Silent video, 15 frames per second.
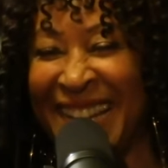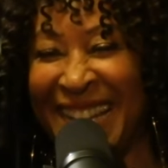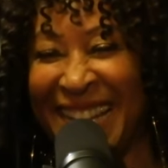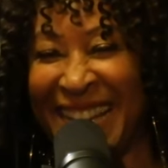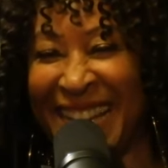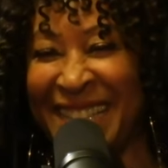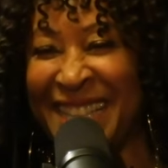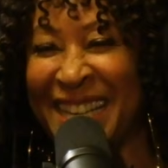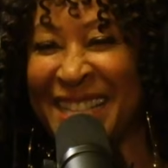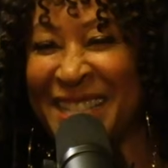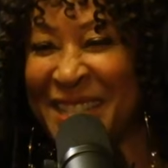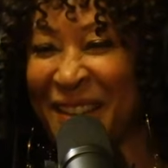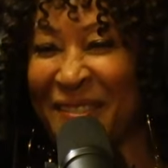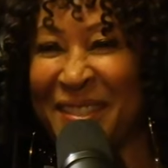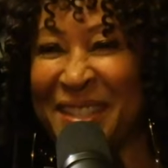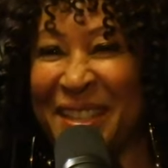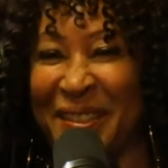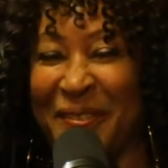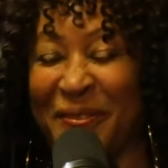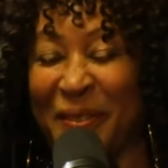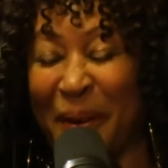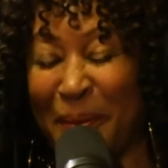In 1970,
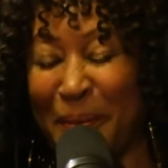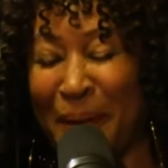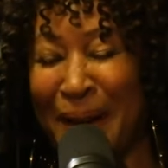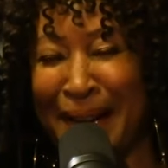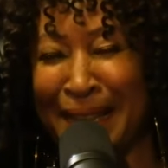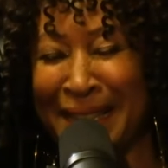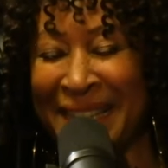what?